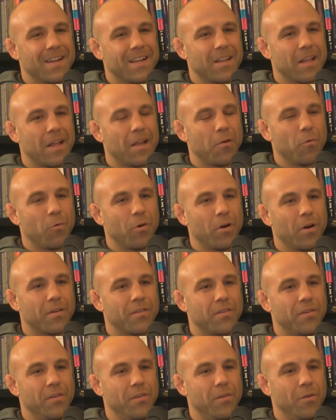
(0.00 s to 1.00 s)
a lot of
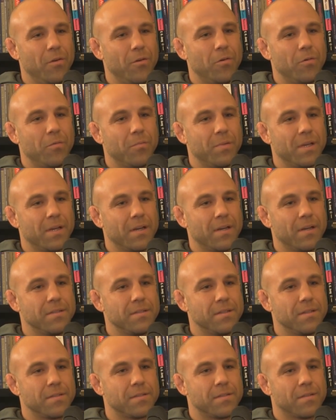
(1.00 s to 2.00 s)
work to do
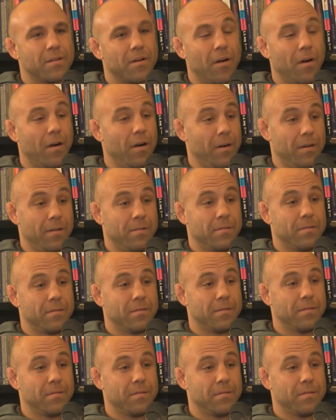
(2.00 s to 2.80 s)
because it's hard,